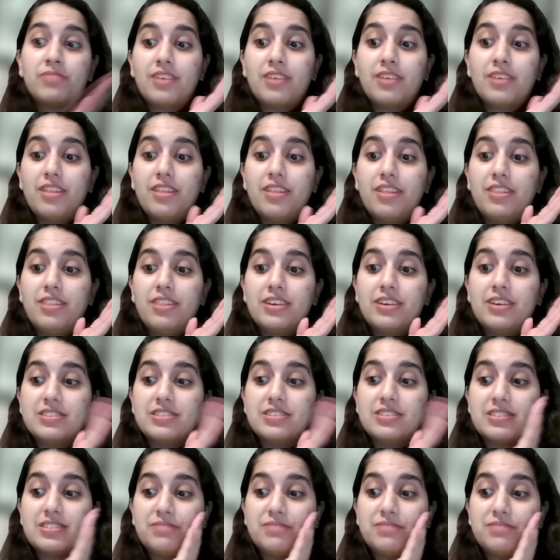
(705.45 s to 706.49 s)

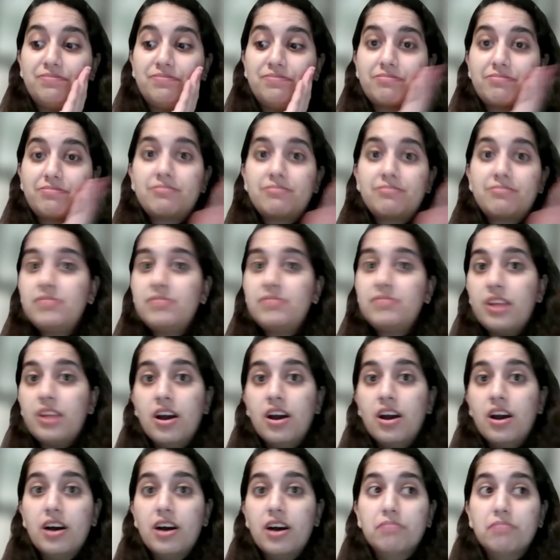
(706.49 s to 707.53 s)
there's
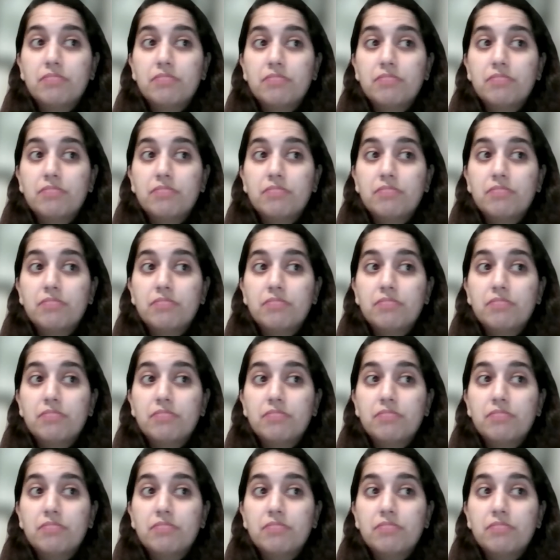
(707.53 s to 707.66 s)
not